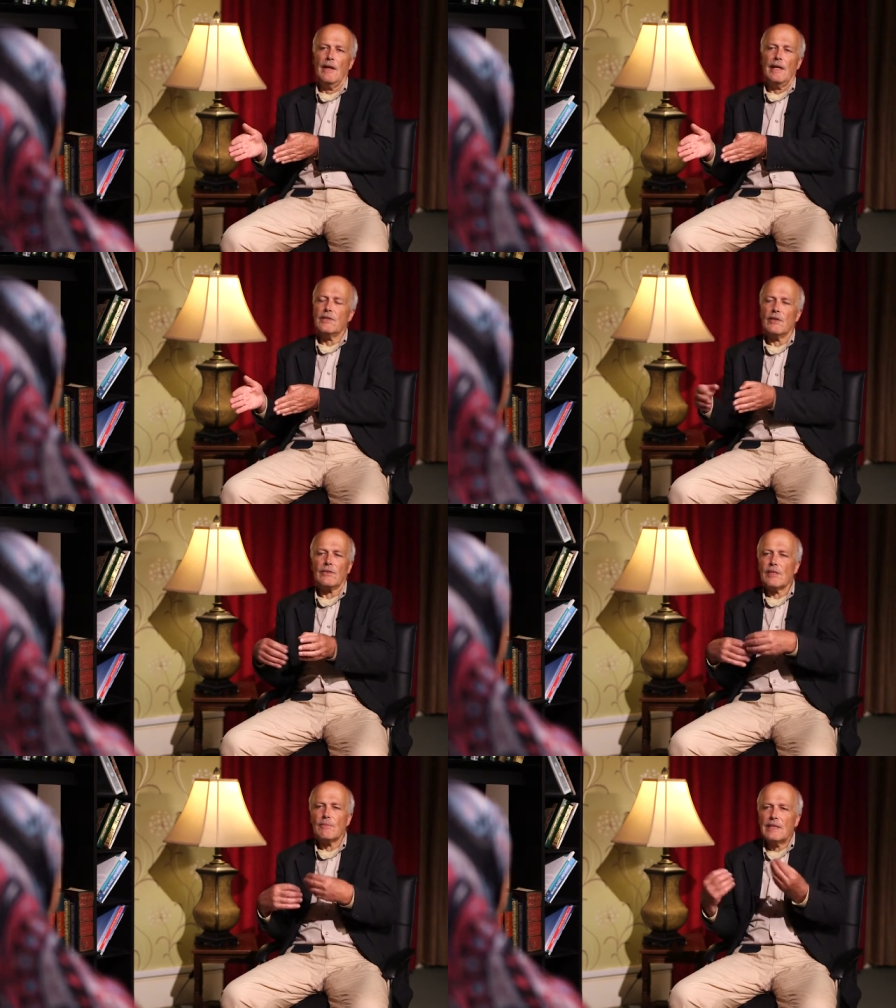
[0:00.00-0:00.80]
It's
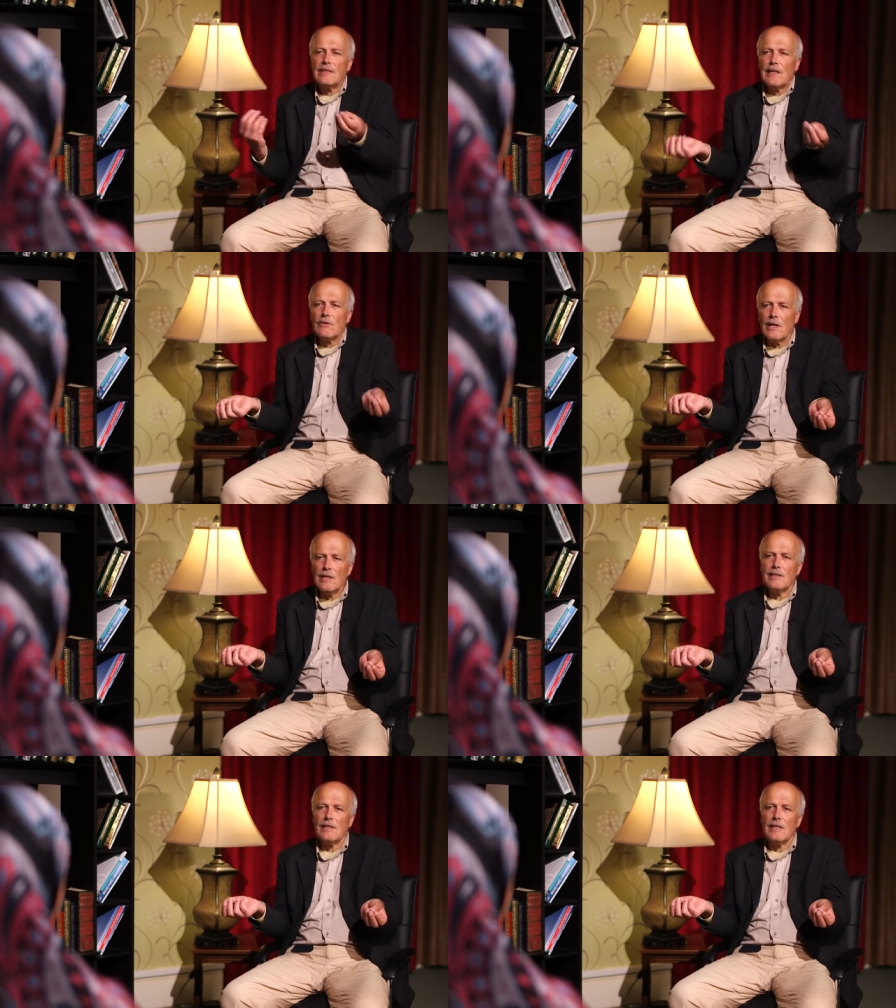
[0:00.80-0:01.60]
not something they're
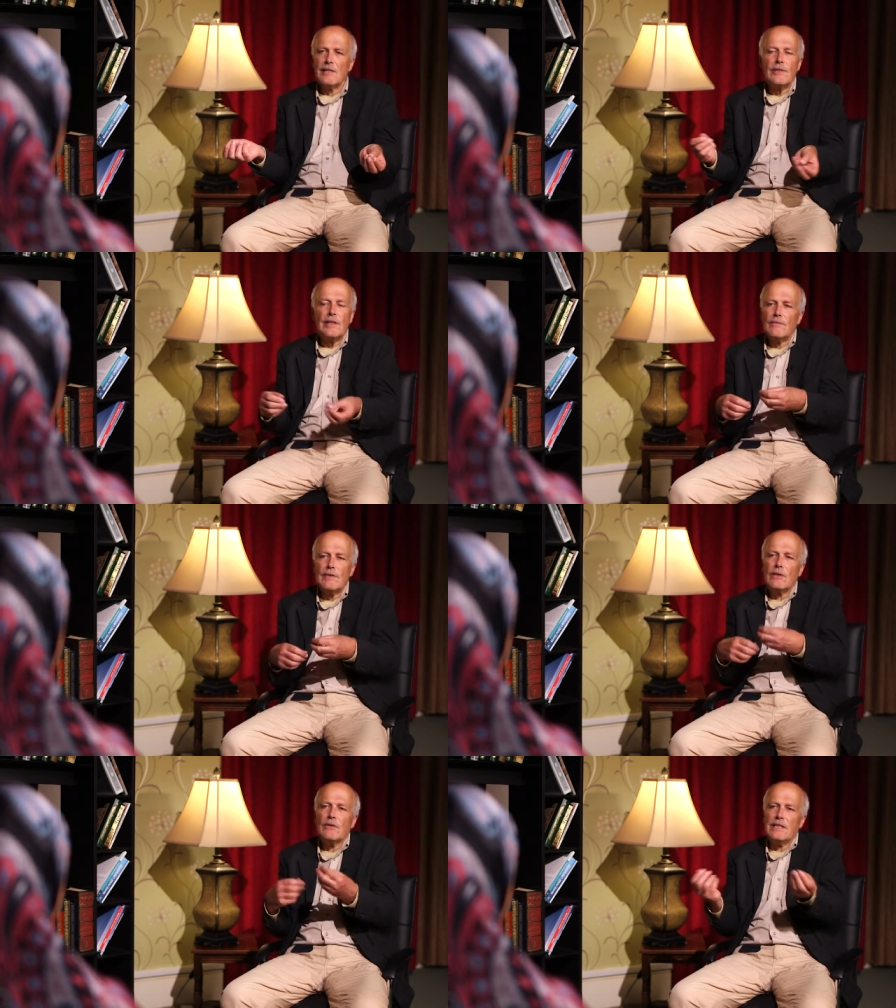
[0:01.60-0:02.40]
granting,
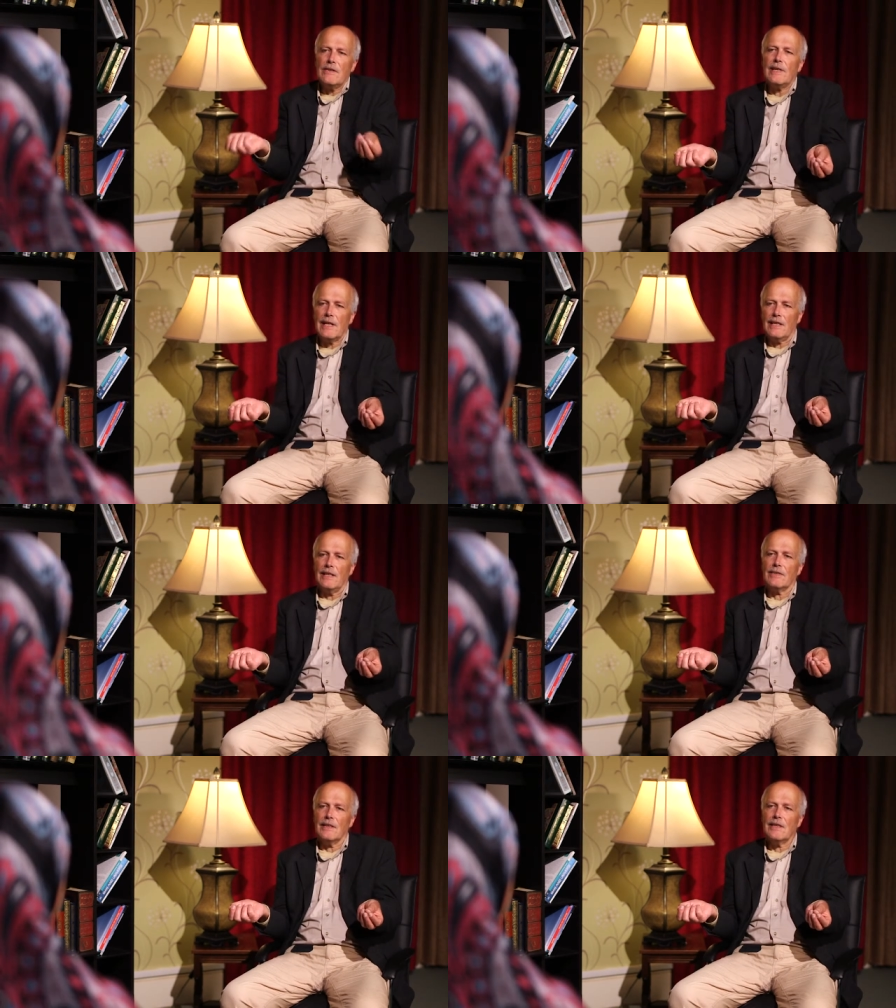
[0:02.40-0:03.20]
they're not giving
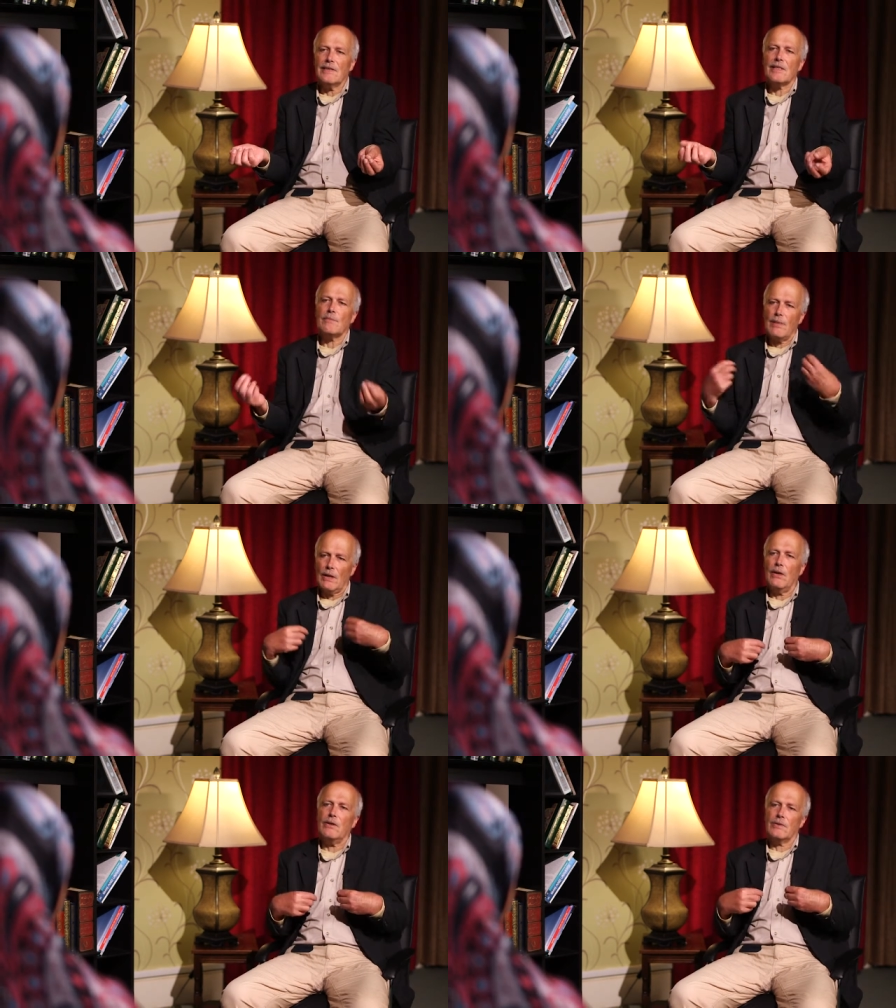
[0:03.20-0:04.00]
anything, it doesn't
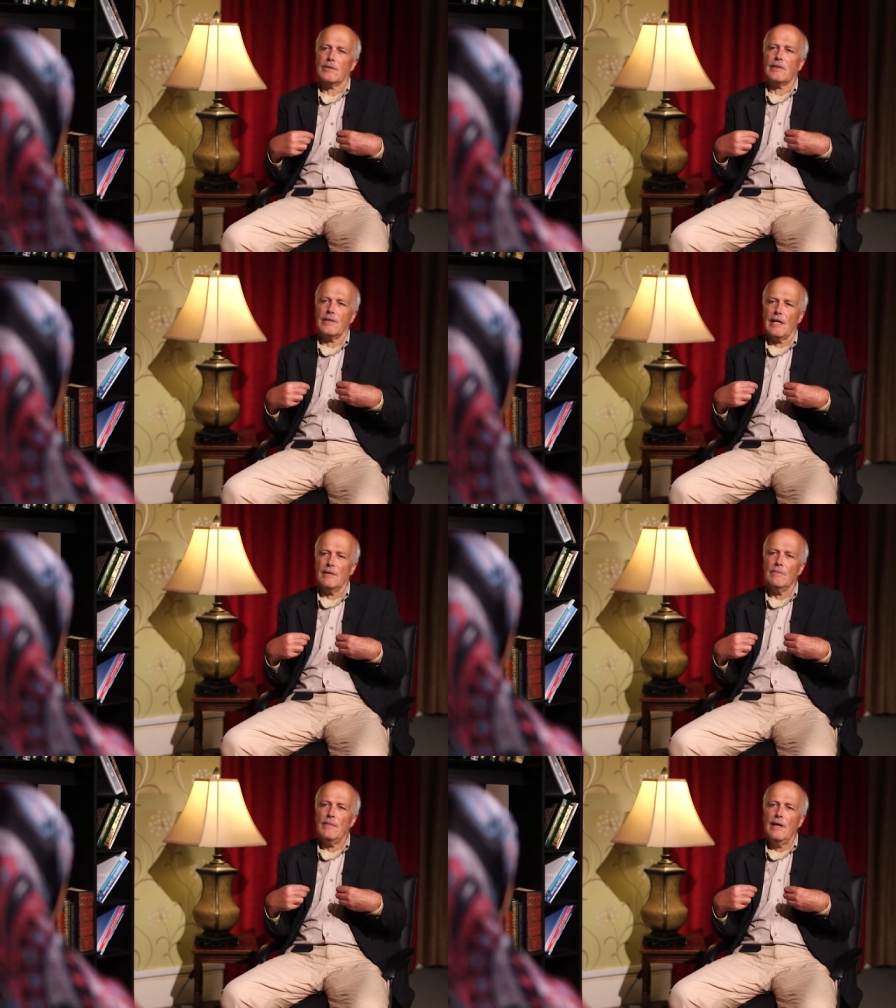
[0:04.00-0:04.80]
belong to
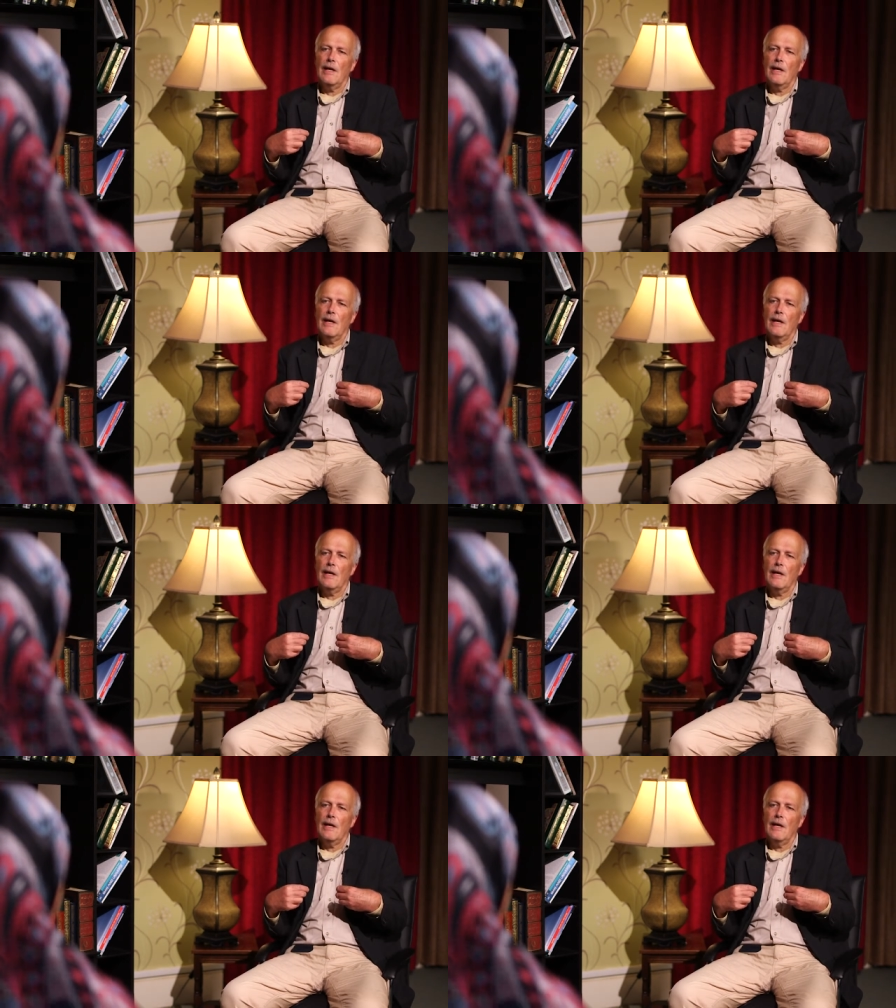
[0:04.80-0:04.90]
them.